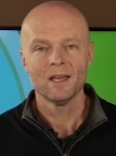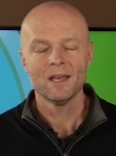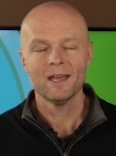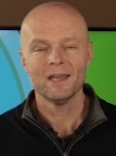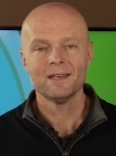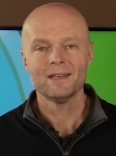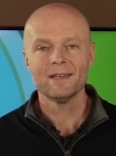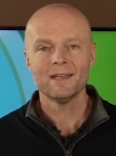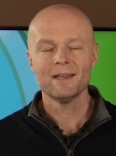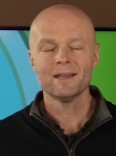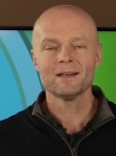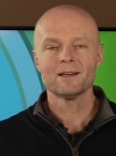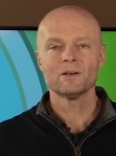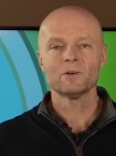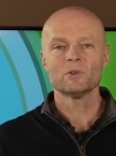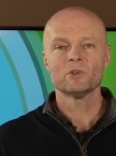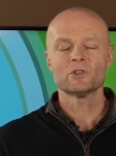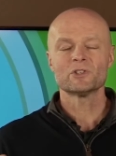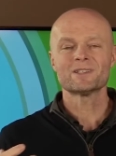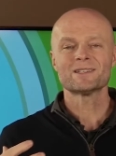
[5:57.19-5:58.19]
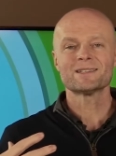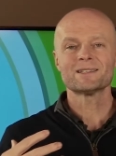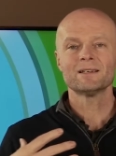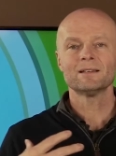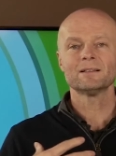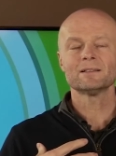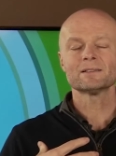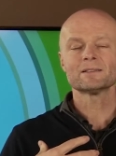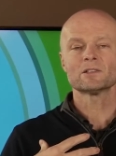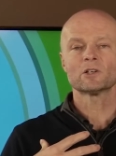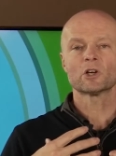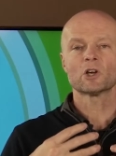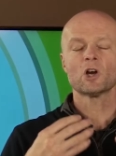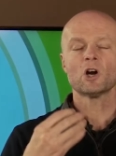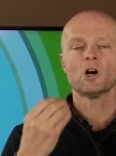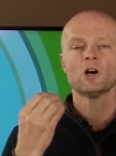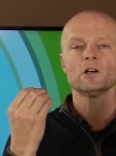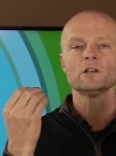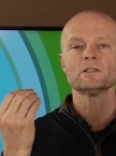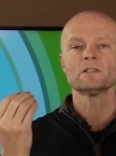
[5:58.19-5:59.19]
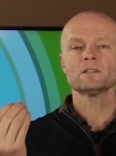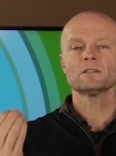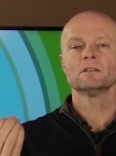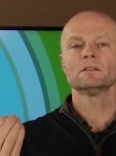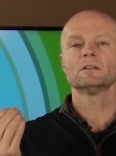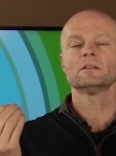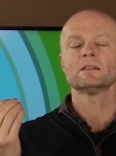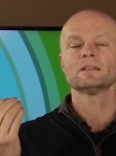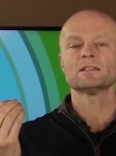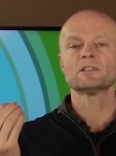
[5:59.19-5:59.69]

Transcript: and now your cells are constantly